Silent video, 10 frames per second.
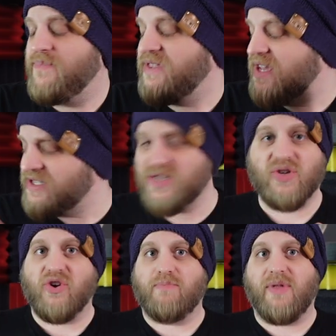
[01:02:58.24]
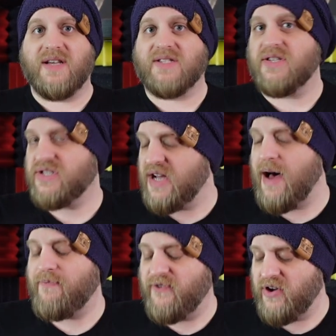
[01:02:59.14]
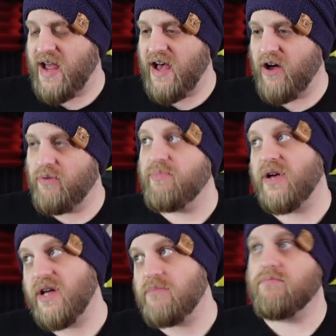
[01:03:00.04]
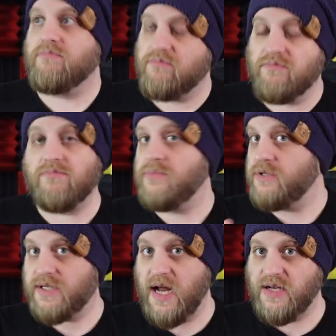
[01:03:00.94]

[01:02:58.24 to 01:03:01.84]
This is a good place to stop for now, but stay